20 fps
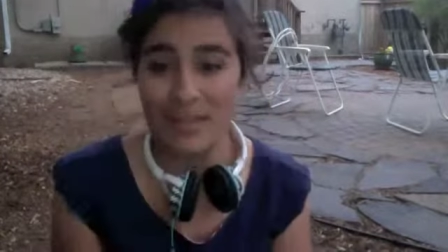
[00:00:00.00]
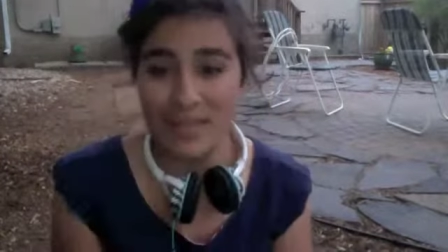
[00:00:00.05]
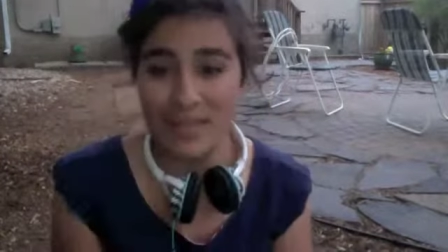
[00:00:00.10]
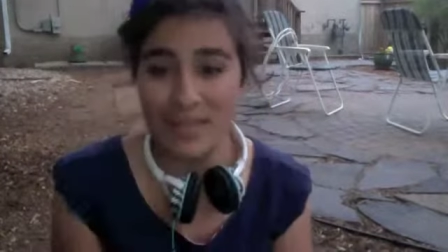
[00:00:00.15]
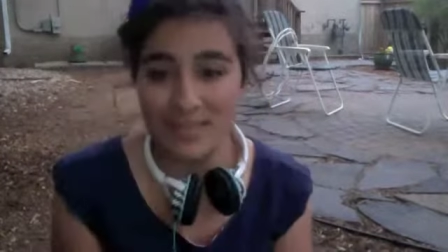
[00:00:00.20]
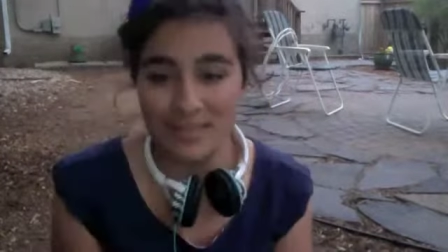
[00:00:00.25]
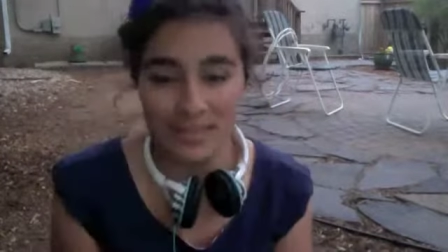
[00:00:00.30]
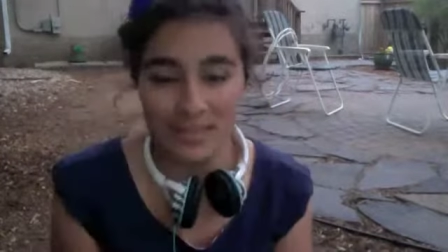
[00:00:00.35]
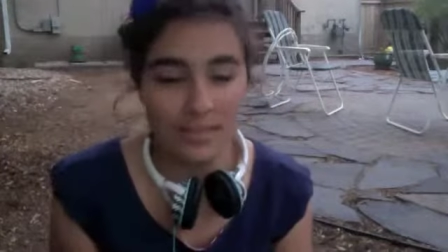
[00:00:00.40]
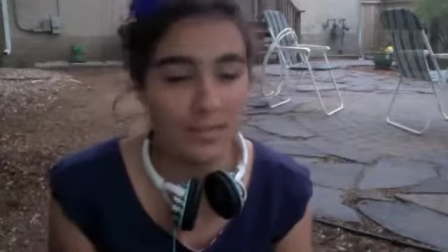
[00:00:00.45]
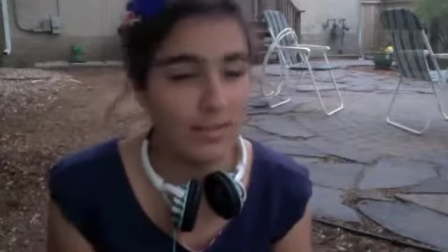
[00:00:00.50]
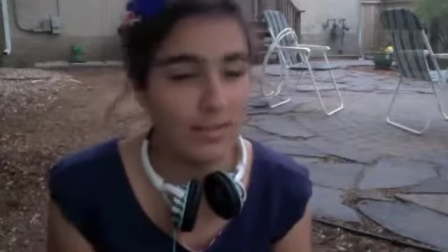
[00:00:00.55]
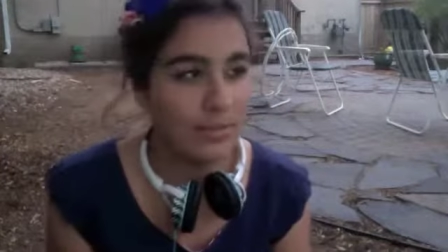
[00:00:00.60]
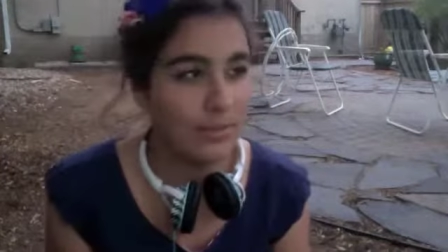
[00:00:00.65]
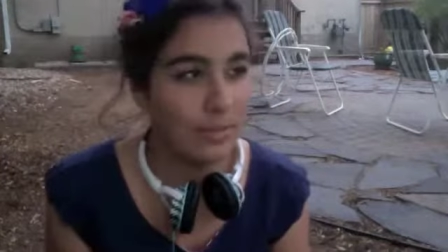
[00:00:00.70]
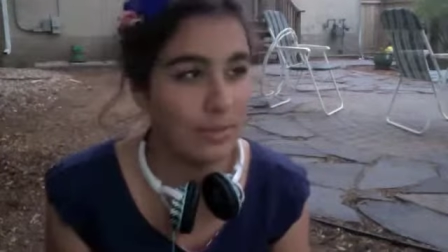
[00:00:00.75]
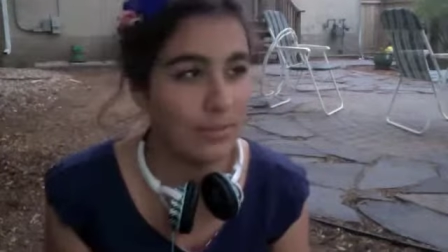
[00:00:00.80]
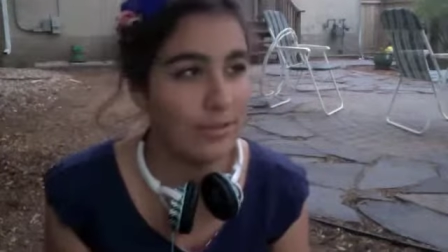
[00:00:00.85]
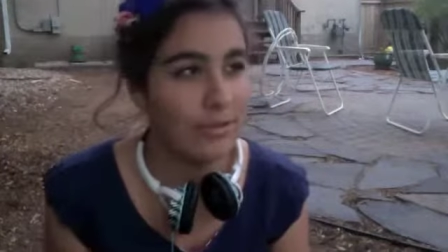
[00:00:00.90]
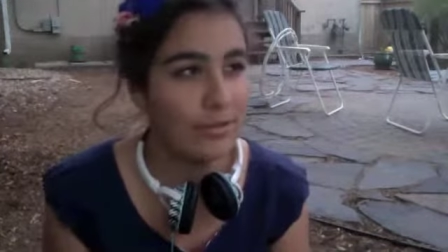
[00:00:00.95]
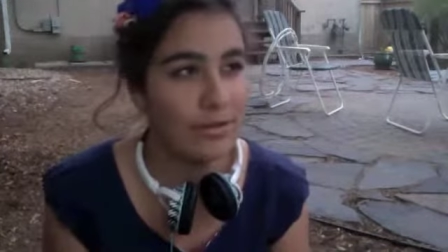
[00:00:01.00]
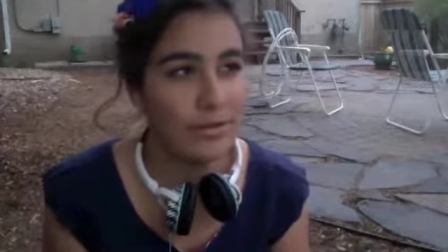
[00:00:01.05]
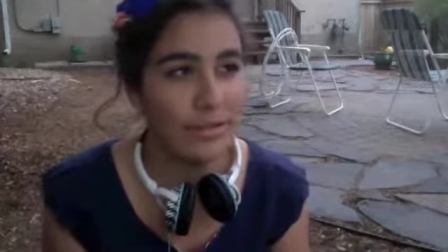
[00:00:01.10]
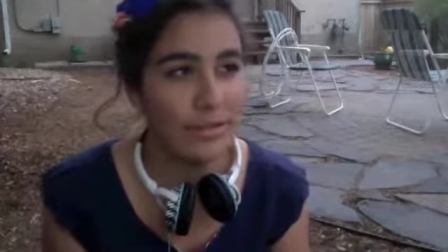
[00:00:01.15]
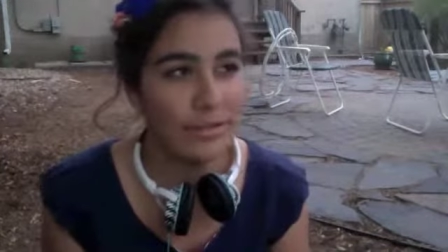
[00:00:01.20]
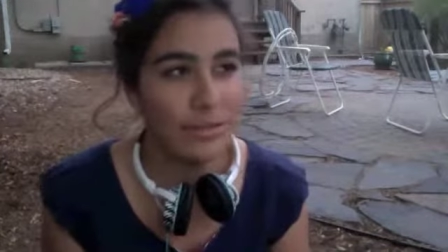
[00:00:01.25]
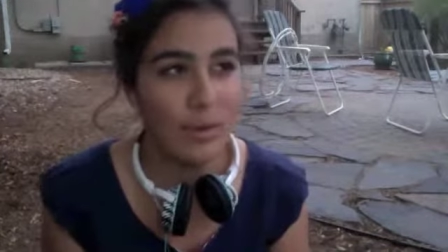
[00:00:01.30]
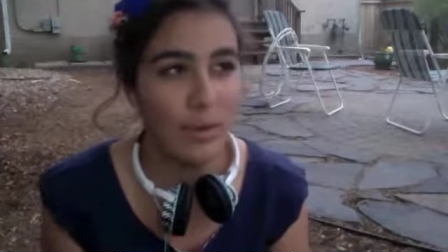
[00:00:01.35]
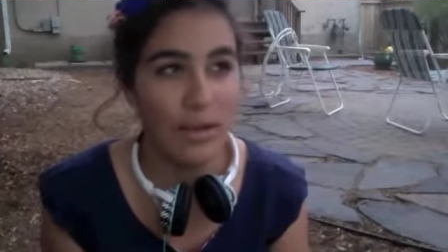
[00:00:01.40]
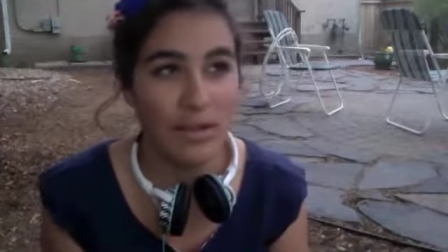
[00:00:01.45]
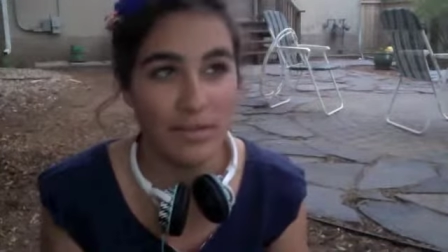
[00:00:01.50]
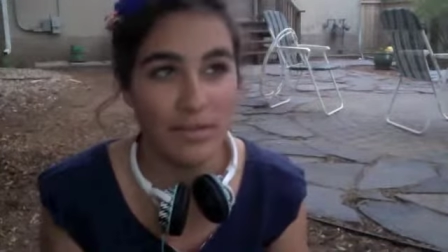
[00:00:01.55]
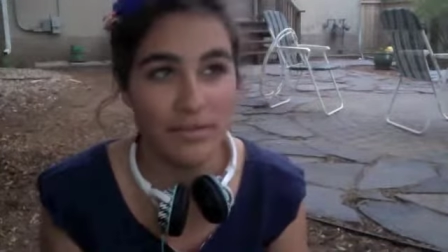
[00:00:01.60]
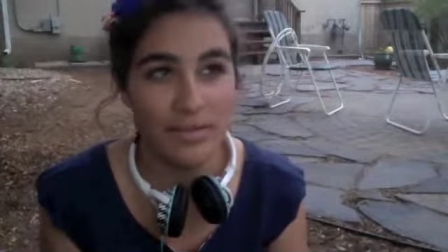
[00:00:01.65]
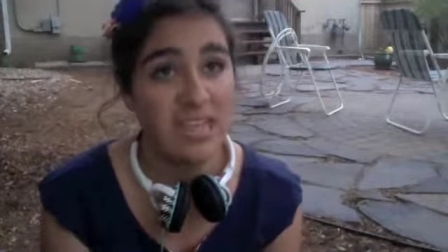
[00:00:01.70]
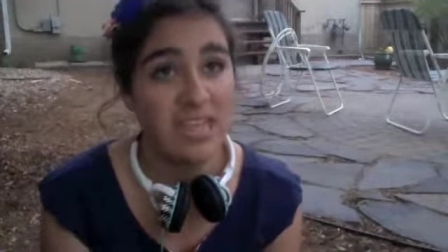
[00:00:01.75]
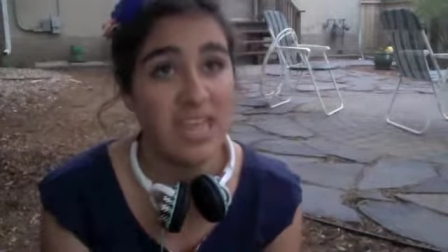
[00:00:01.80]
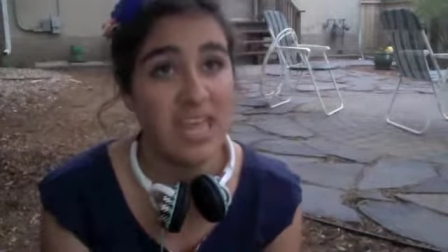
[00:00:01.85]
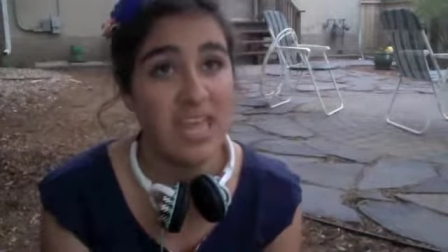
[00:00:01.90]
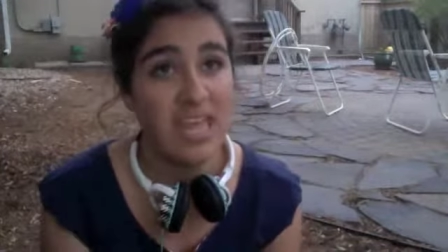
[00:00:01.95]
That's what I'm doing grade 12.
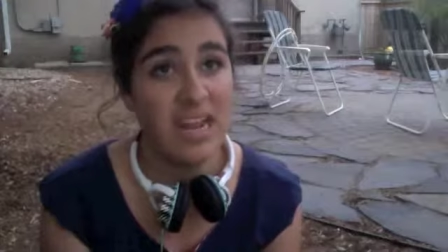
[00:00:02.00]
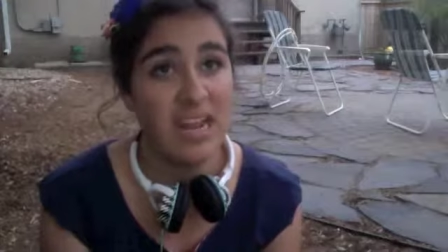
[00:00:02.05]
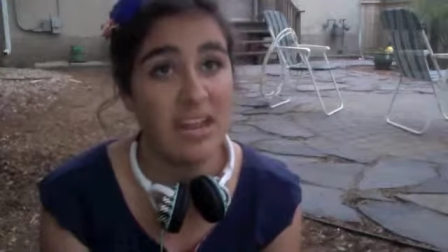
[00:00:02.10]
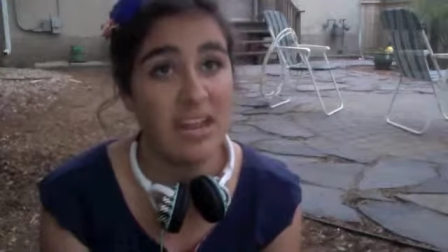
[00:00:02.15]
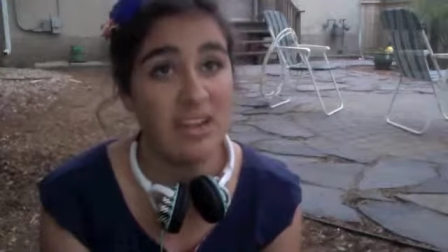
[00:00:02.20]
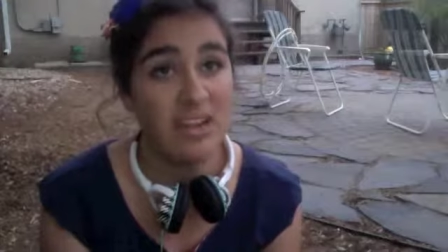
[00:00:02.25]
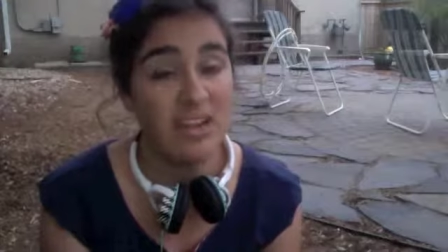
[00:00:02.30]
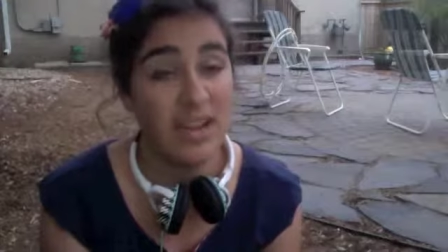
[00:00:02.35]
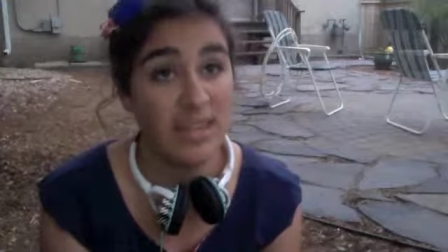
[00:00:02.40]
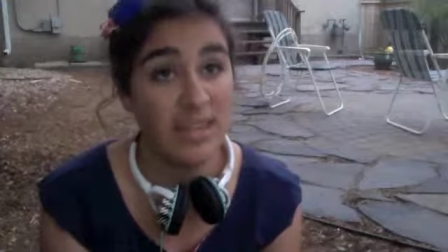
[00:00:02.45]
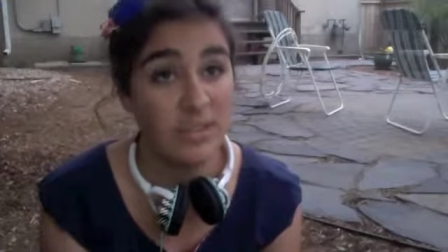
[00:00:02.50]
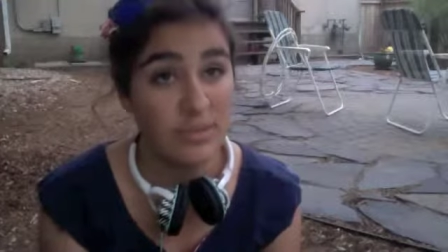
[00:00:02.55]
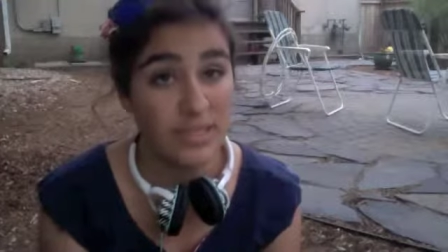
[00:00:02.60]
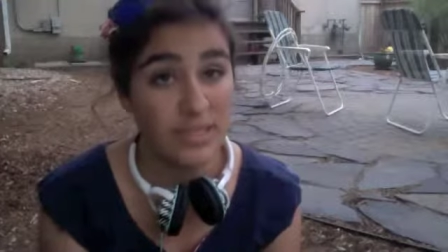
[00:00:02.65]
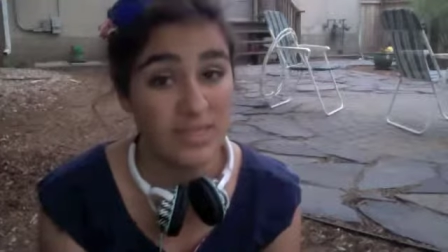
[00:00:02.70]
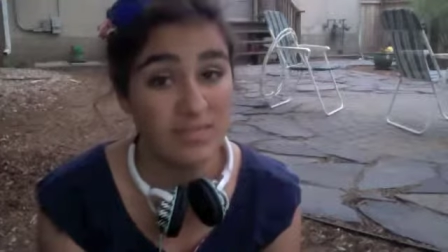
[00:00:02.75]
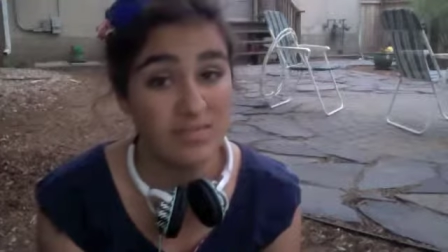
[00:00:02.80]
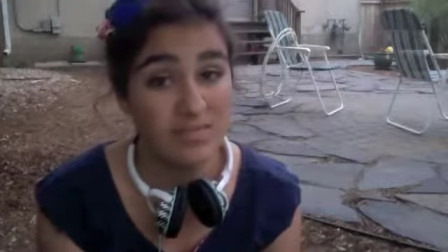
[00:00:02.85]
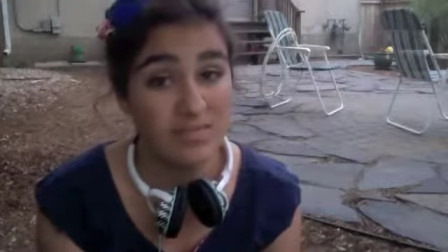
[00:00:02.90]
And I'll graduate.